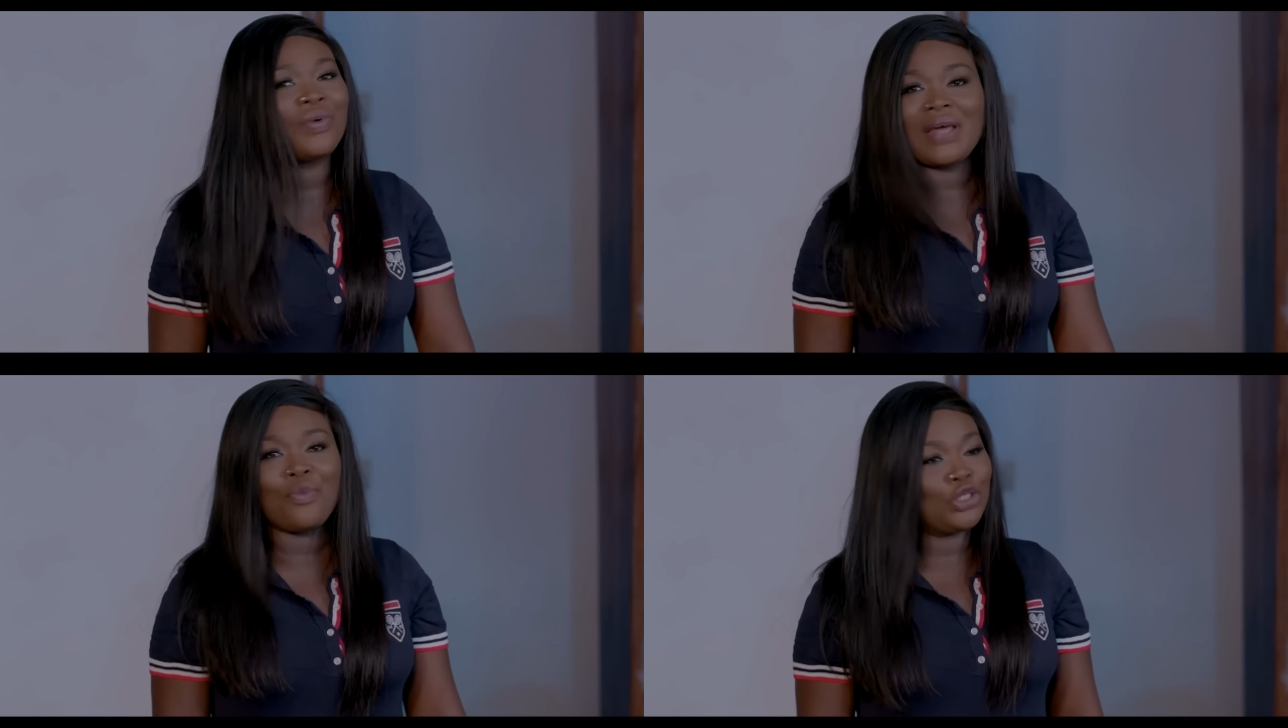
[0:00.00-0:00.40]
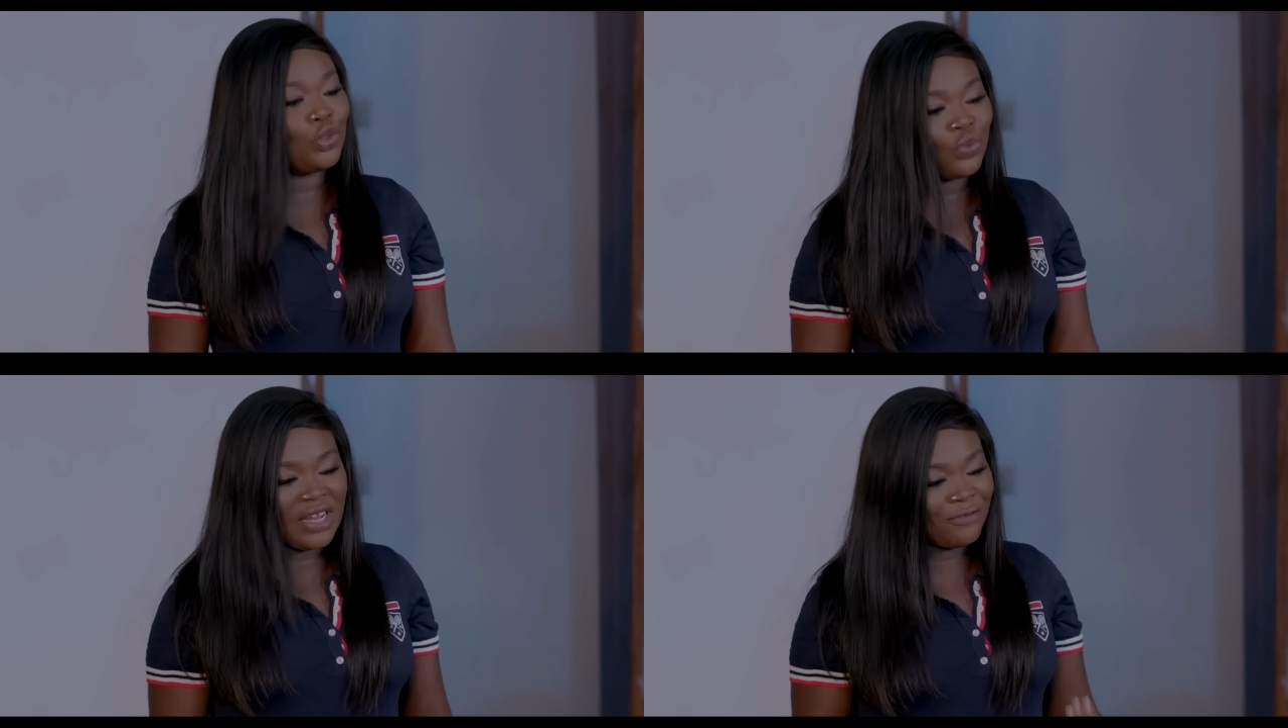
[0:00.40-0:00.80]
wonder what
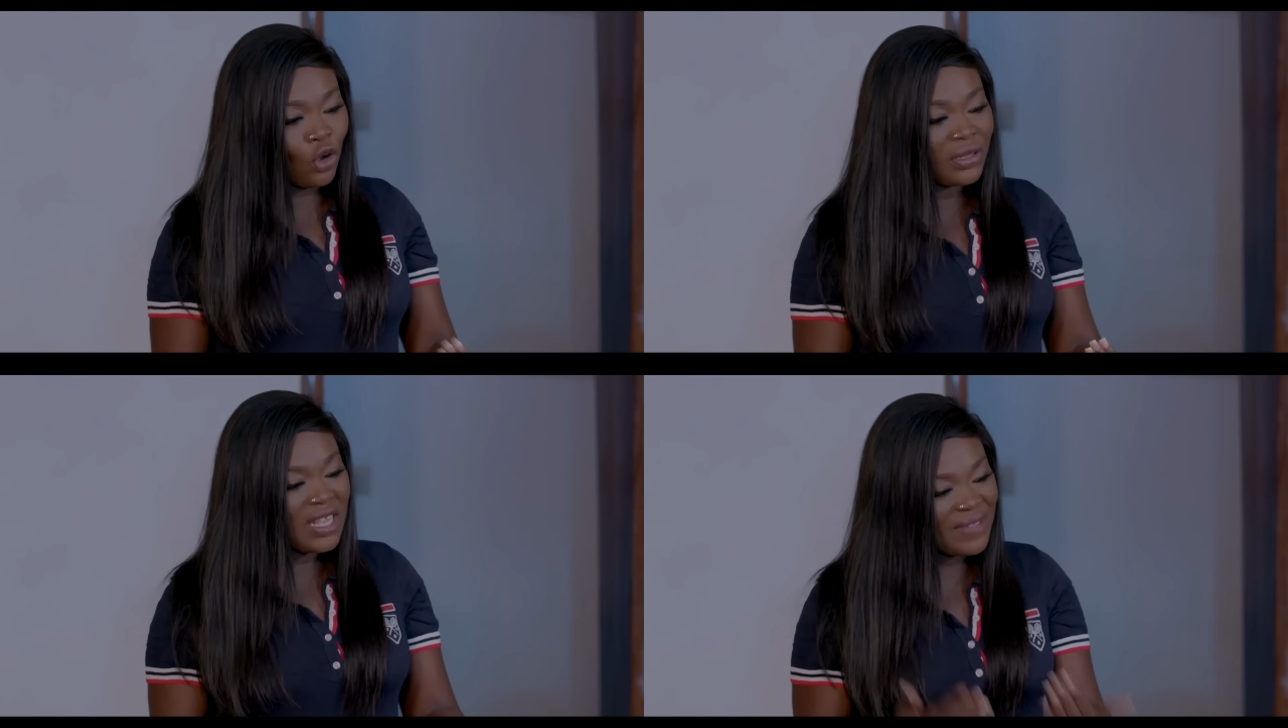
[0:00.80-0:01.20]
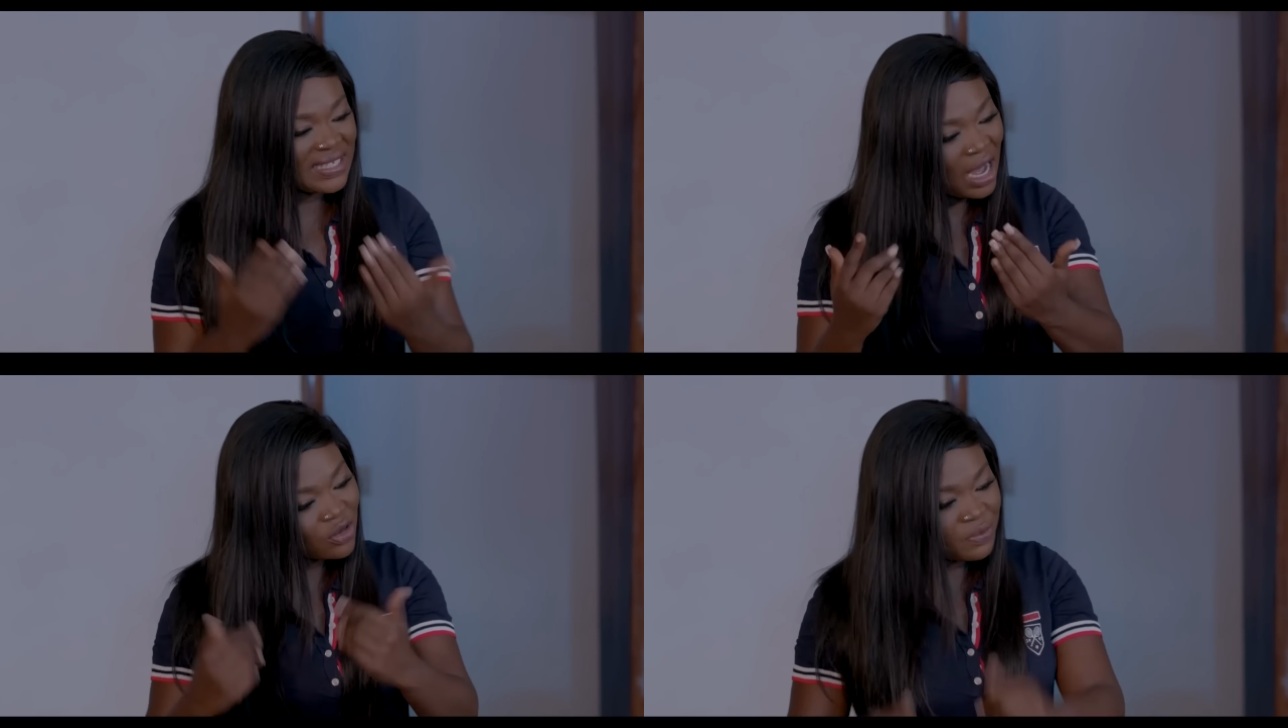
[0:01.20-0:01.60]
you would have done if
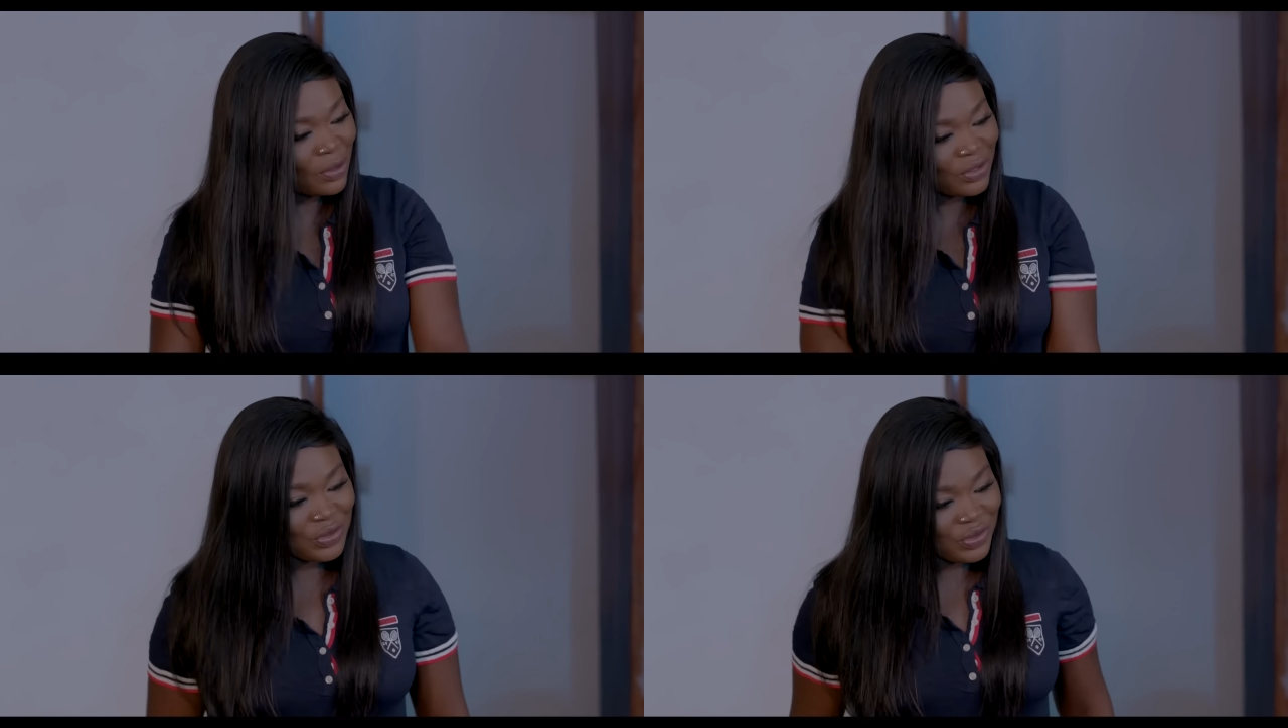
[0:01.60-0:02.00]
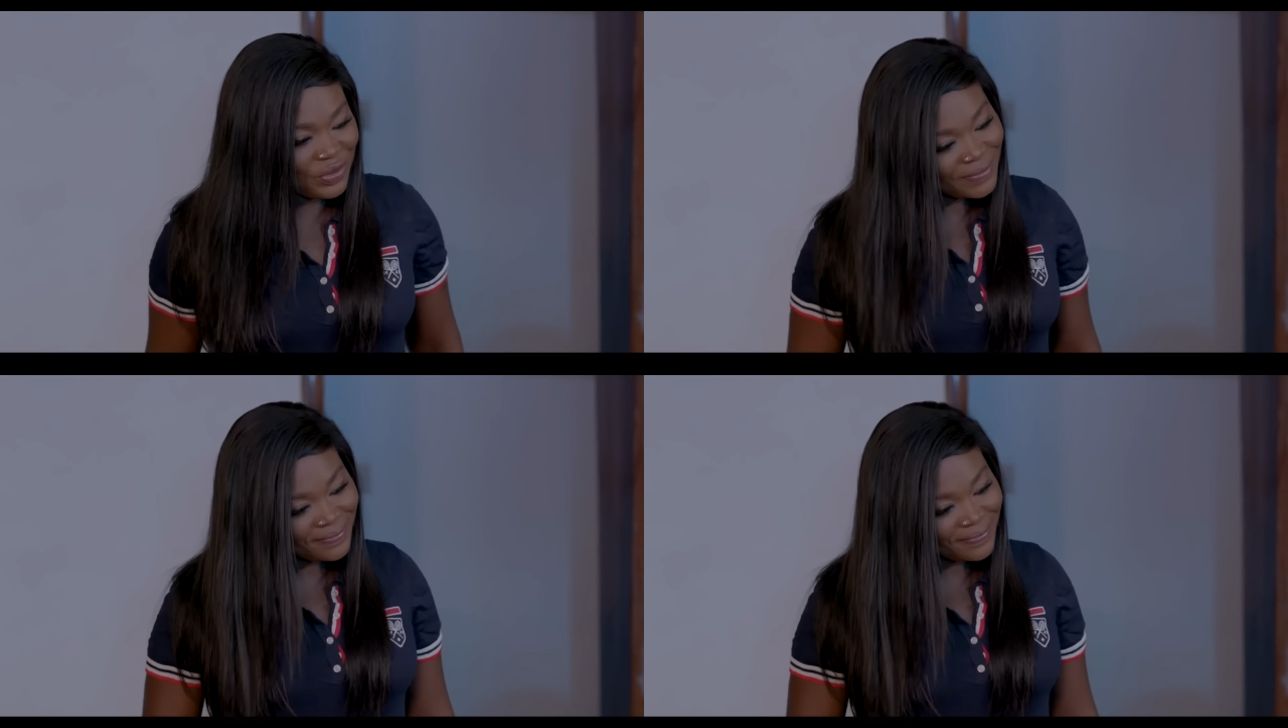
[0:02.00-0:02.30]
that house belongs to you.